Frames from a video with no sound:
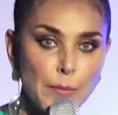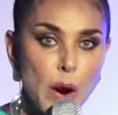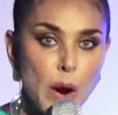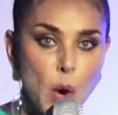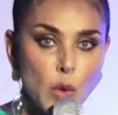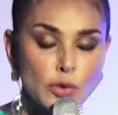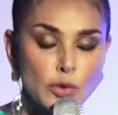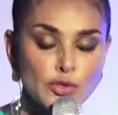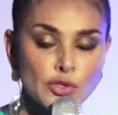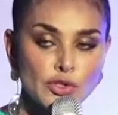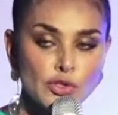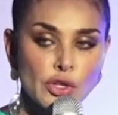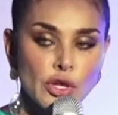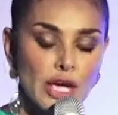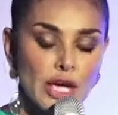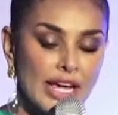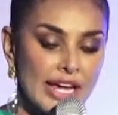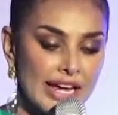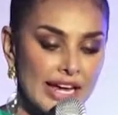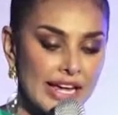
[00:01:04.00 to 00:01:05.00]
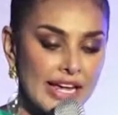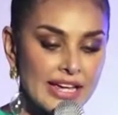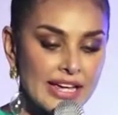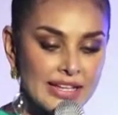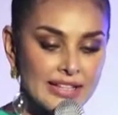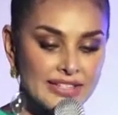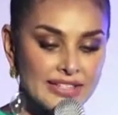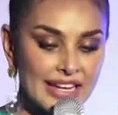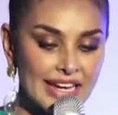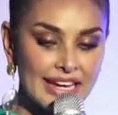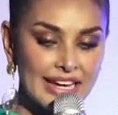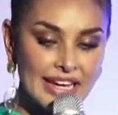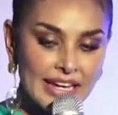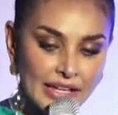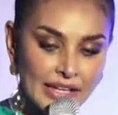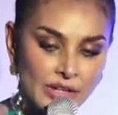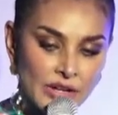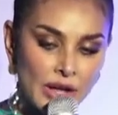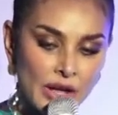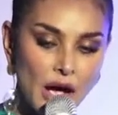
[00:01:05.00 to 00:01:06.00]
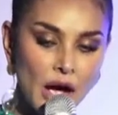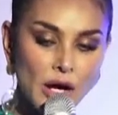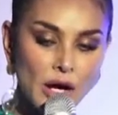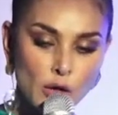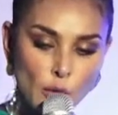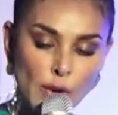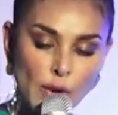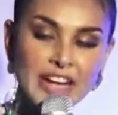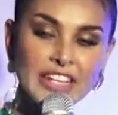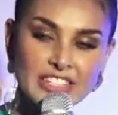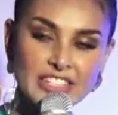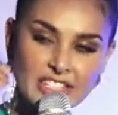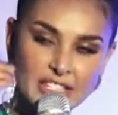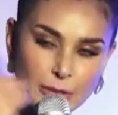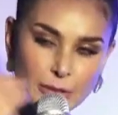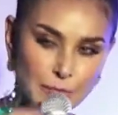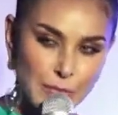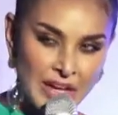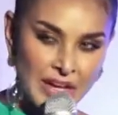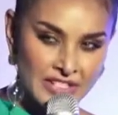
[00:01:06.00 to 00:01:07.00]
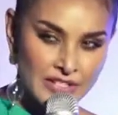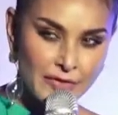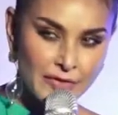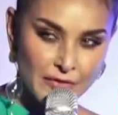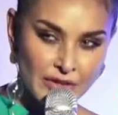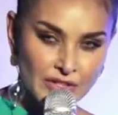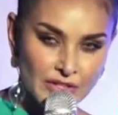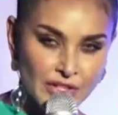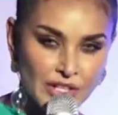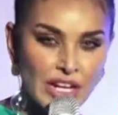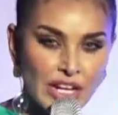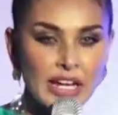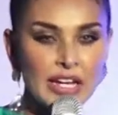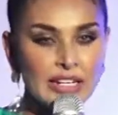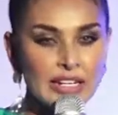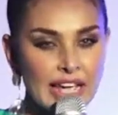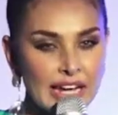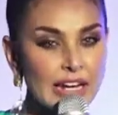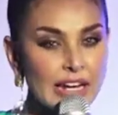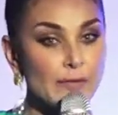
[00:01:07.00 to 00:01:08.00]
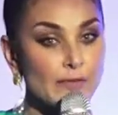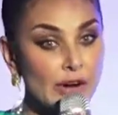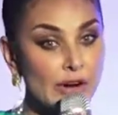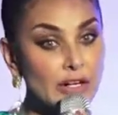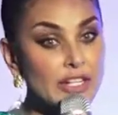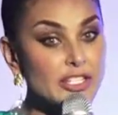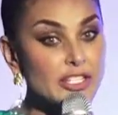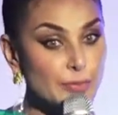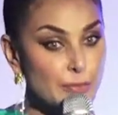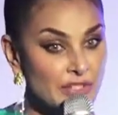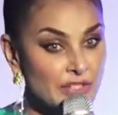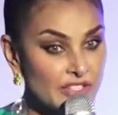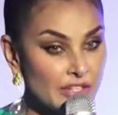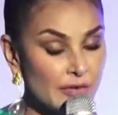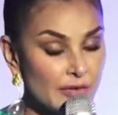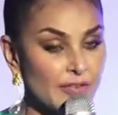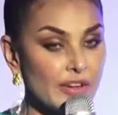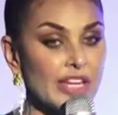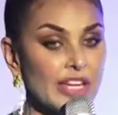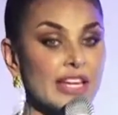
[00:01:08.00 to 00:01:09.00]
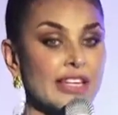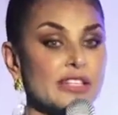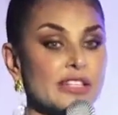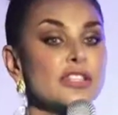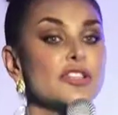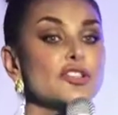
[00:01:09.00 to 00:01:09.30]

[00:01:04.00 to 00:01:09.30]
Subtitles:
most is in a great specificity and getting very specific in